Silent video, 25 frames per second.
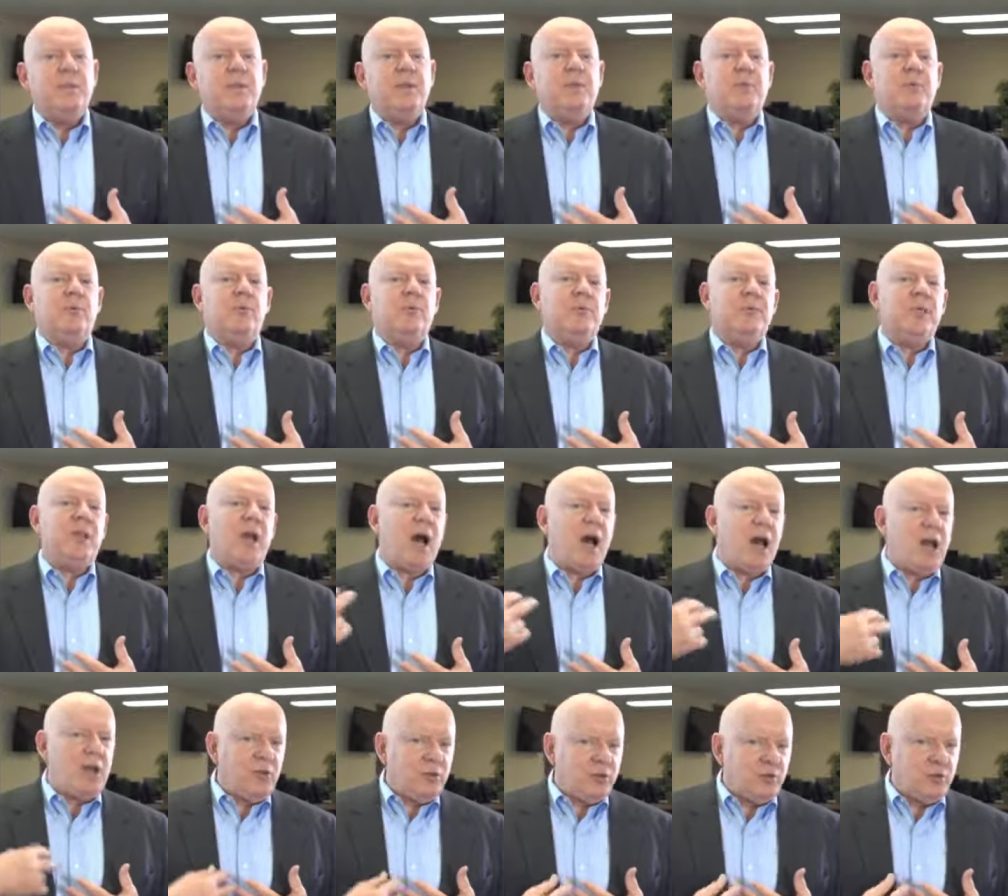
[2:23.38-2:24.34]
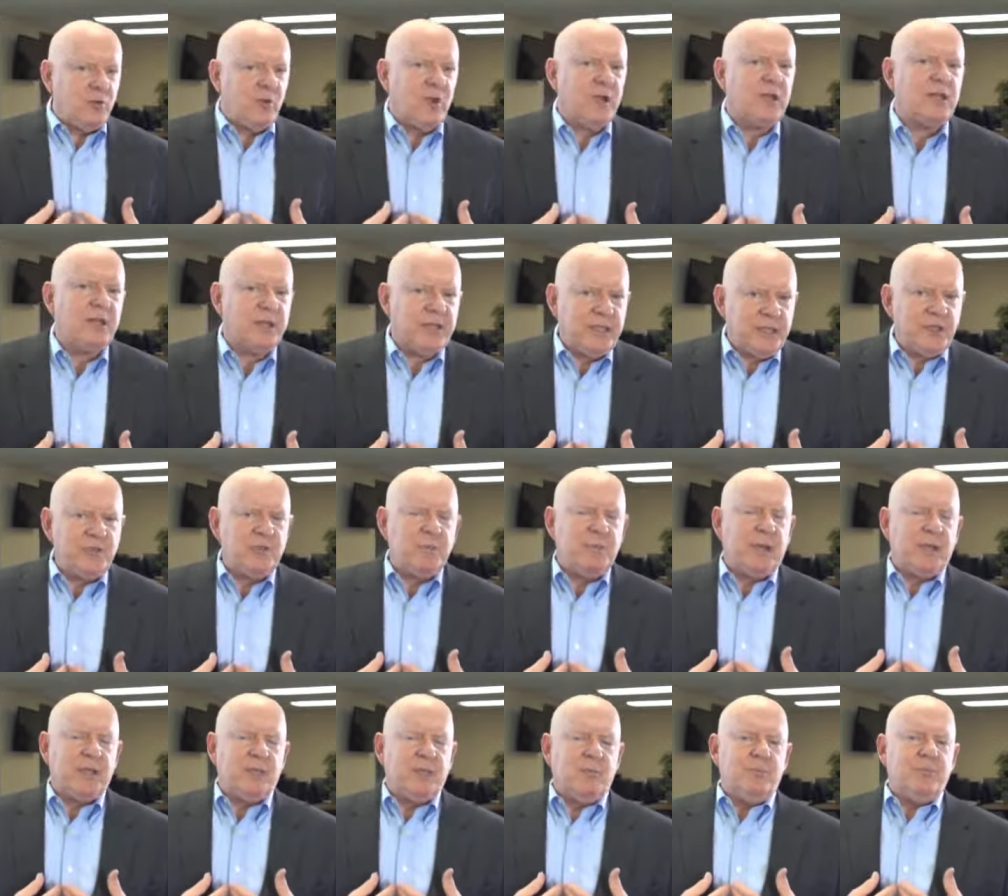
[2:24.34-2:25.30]
People would dial directly into
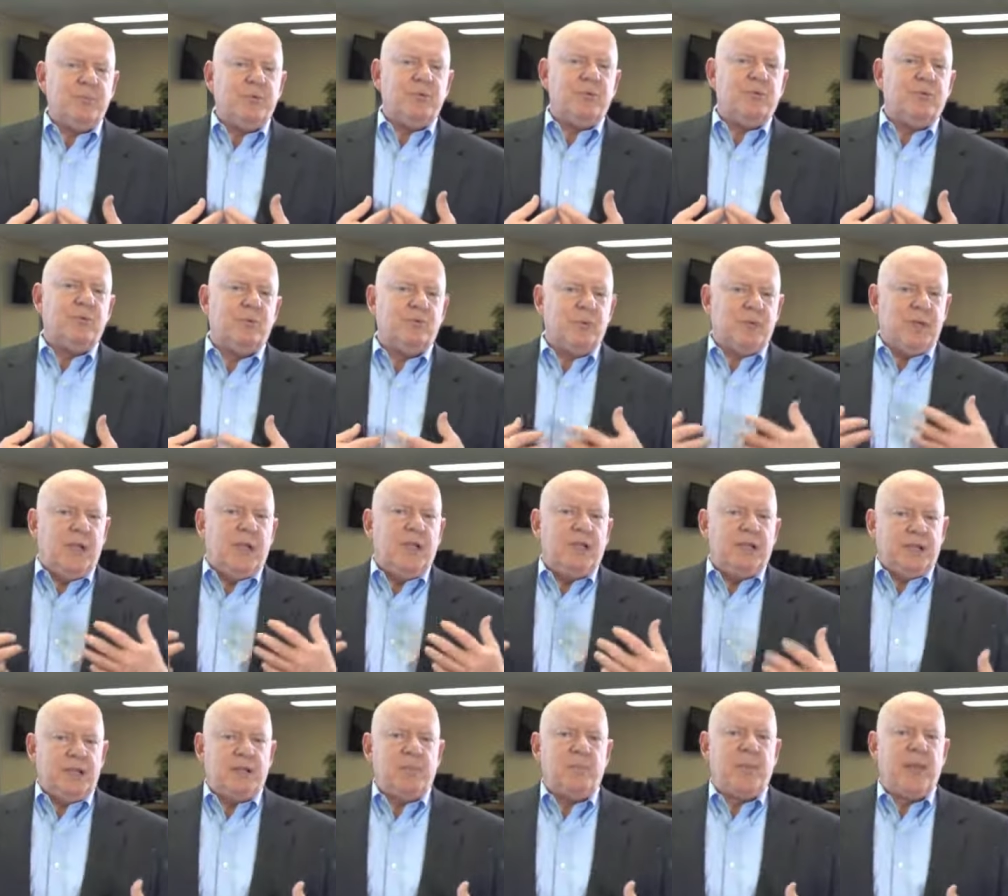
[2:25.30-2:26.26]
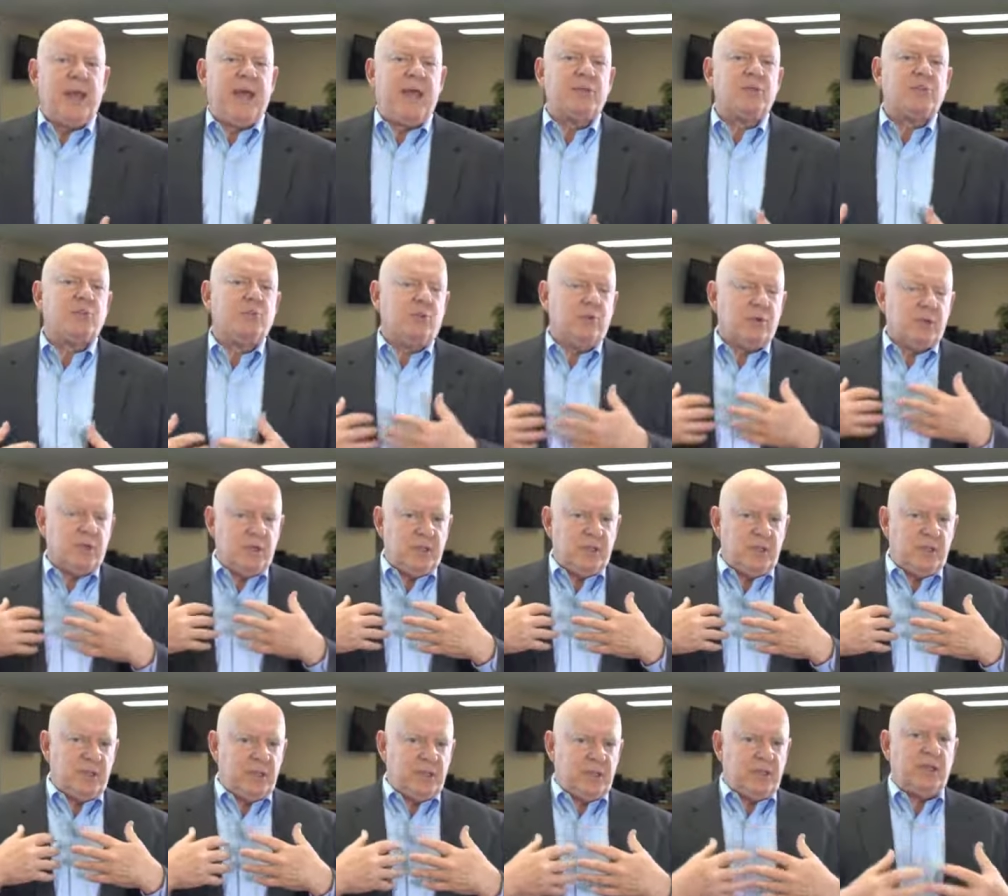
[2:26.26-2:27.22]
my computer, get a password,
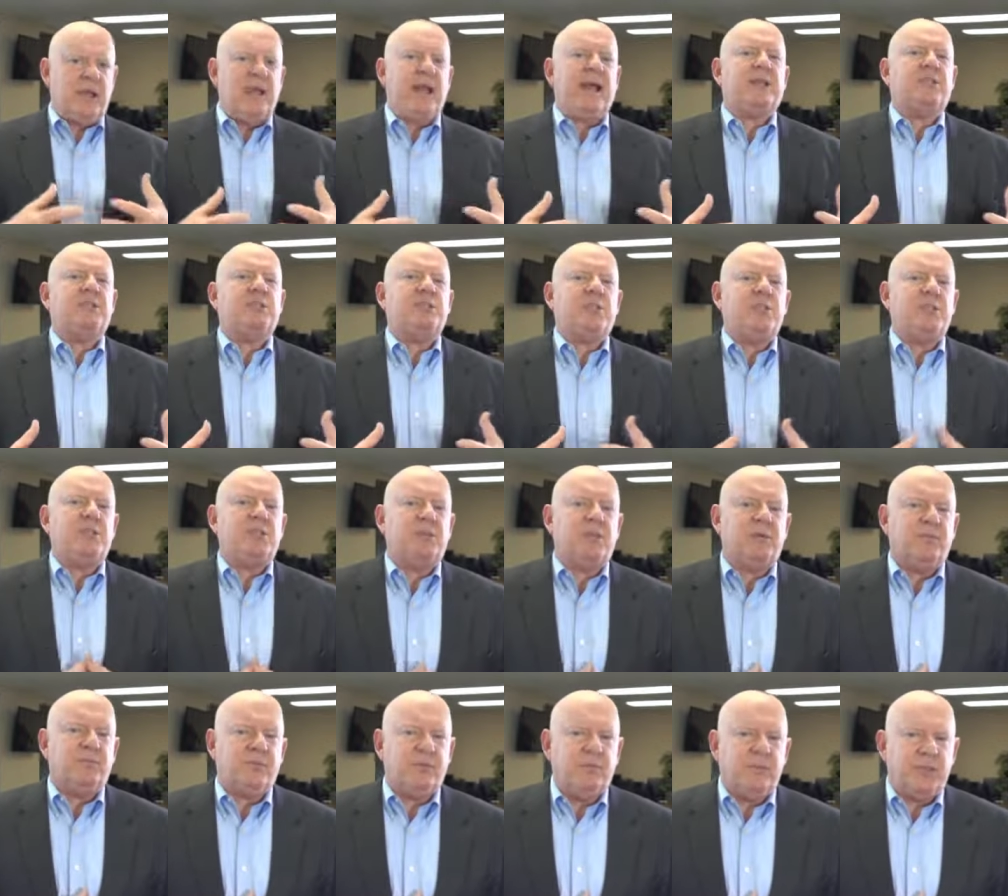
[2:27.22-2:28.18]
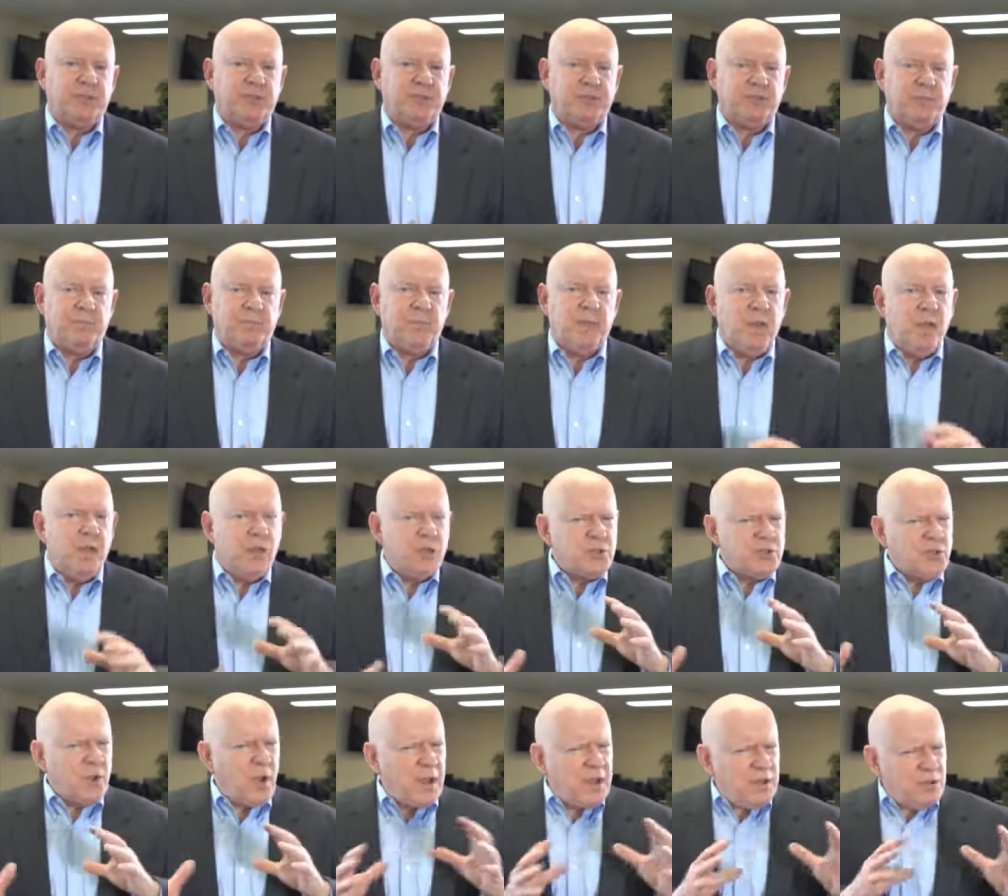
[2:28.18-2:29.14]
and then they could access the information.
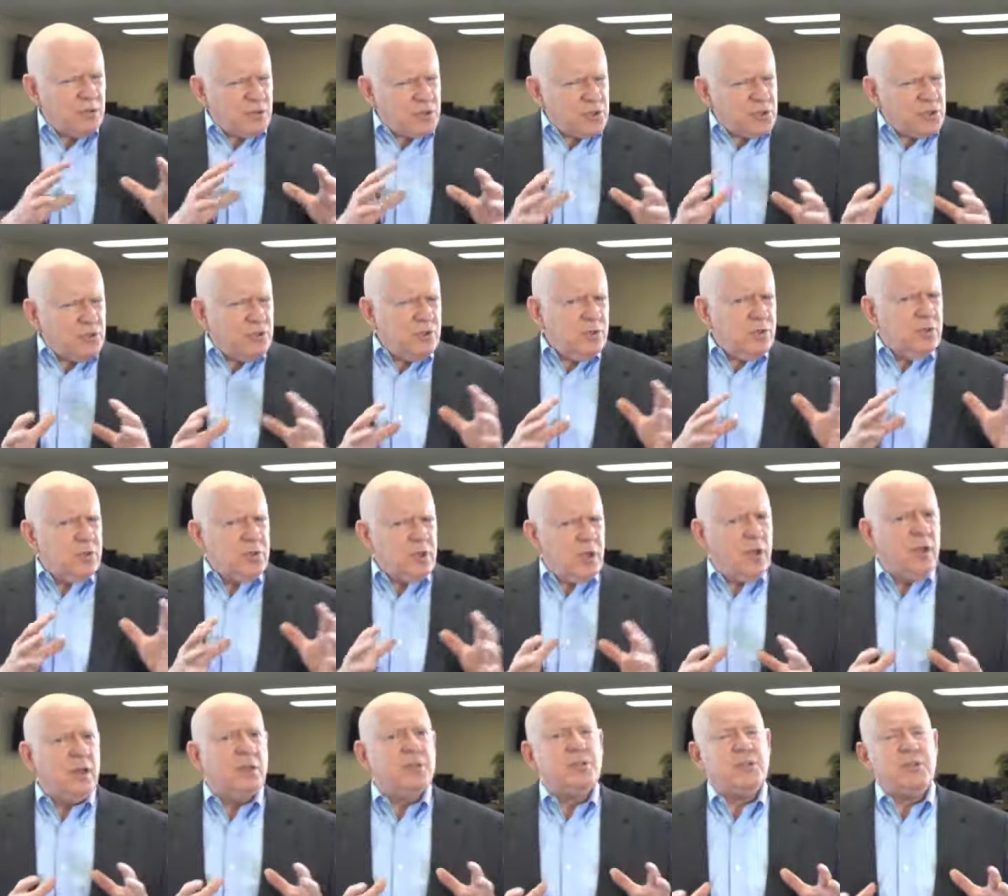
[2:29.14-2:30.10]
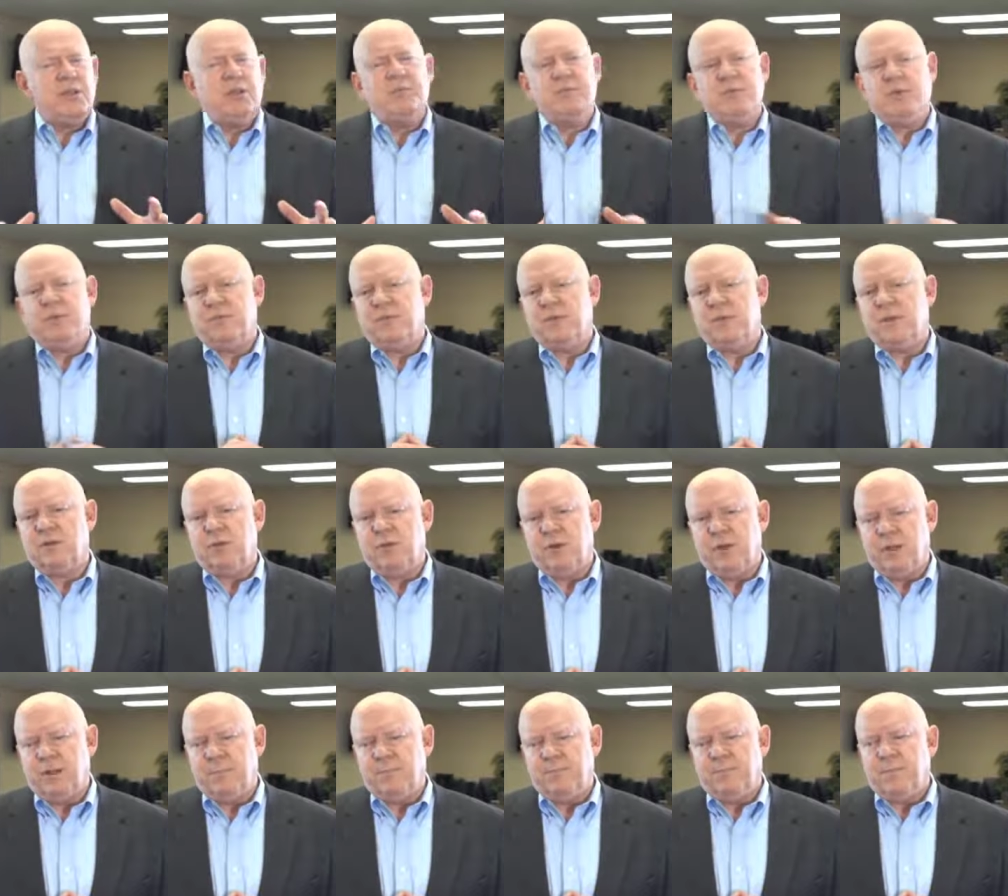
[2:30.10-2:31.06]
So I understood the concepts of the
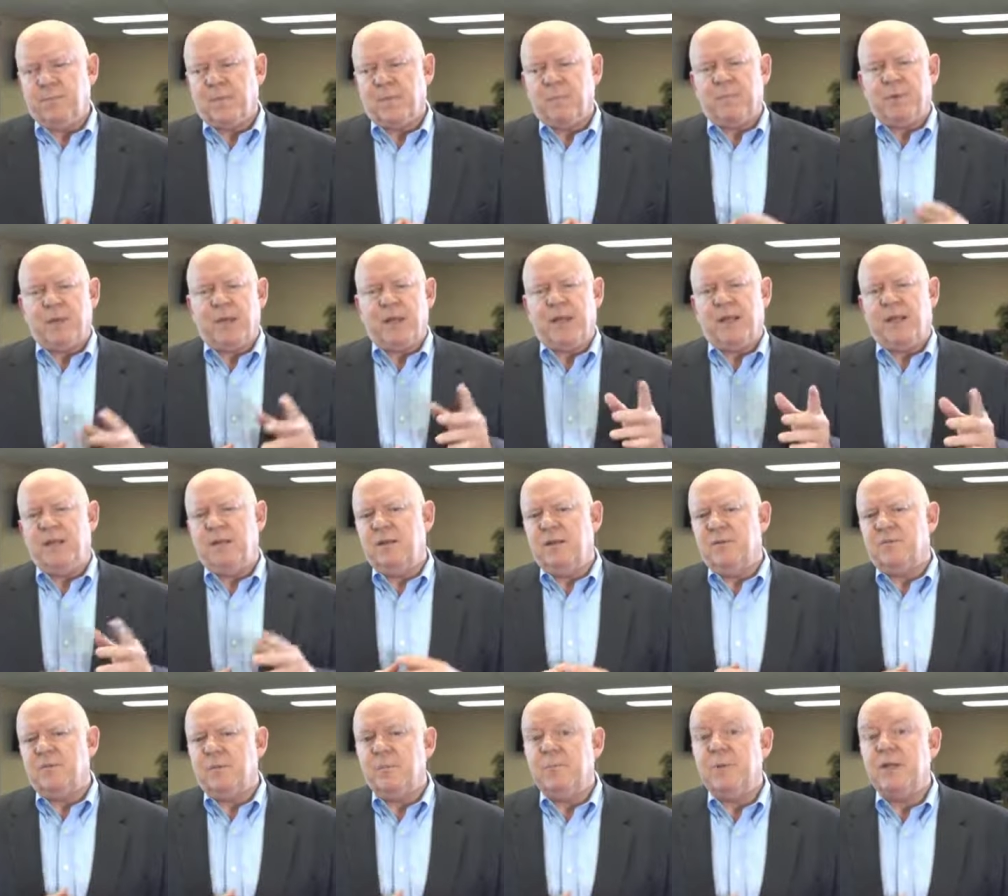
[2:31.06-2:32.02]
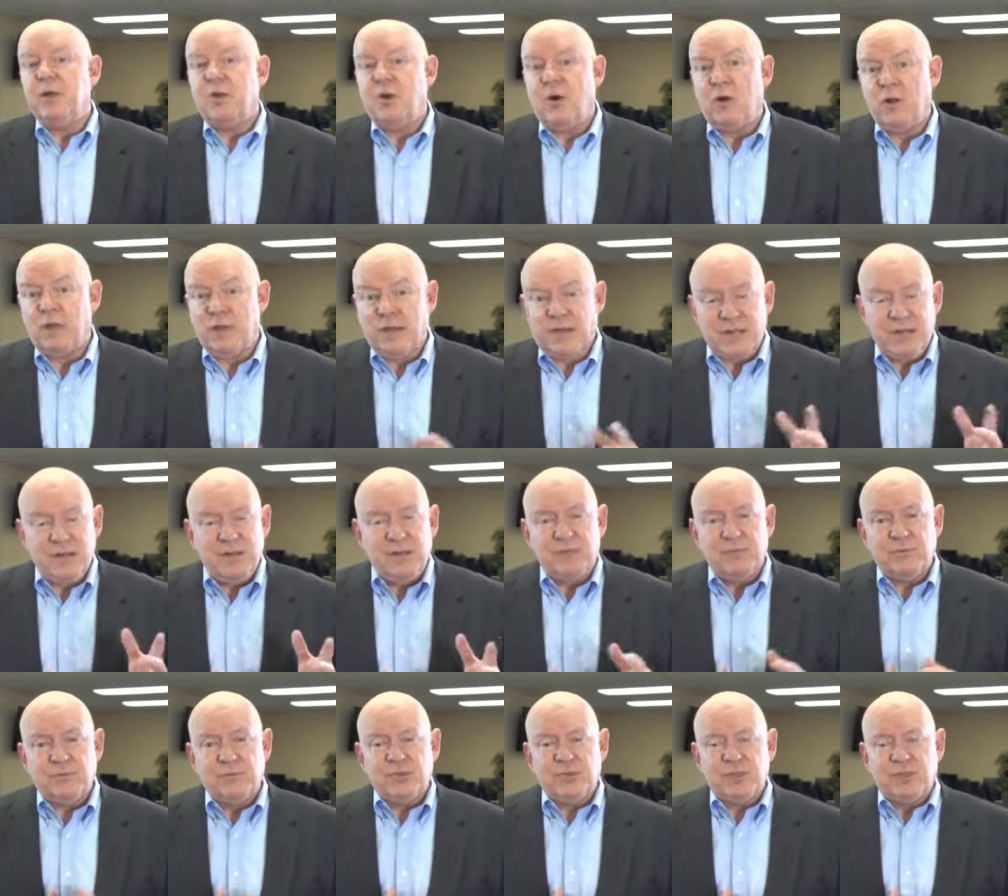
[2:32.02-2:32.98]
internet, but I had never been on it, had
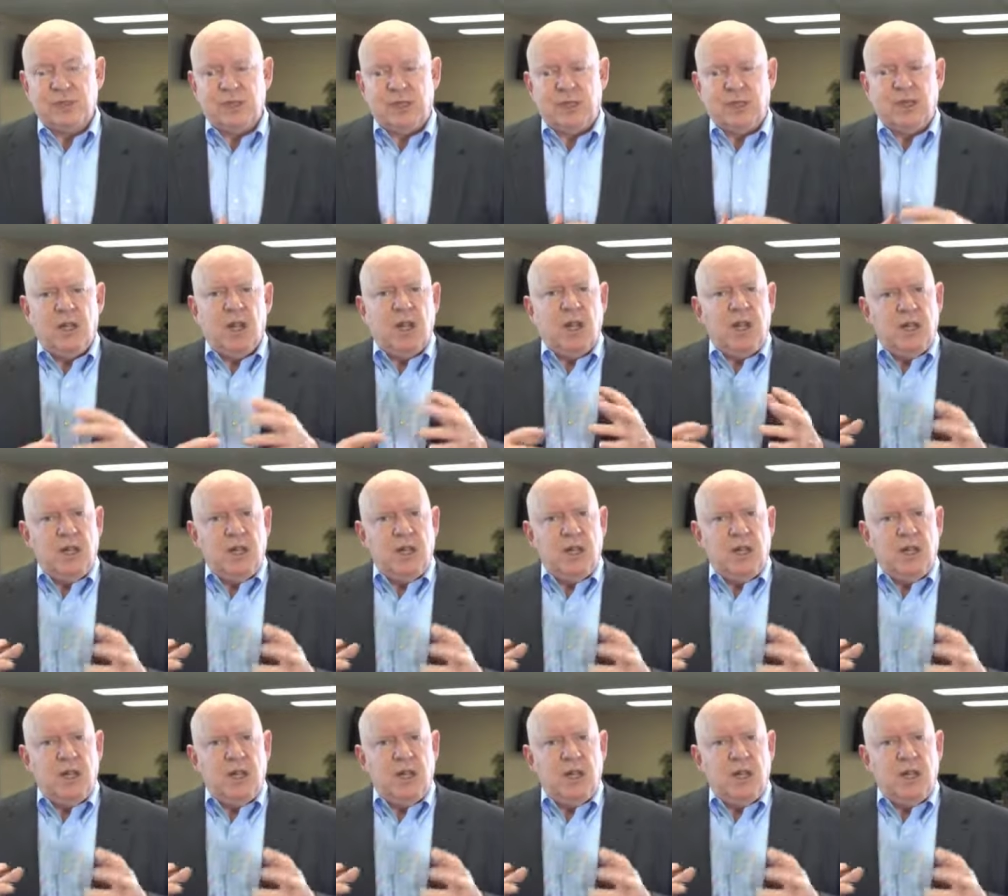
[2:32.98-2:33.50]
never seen it.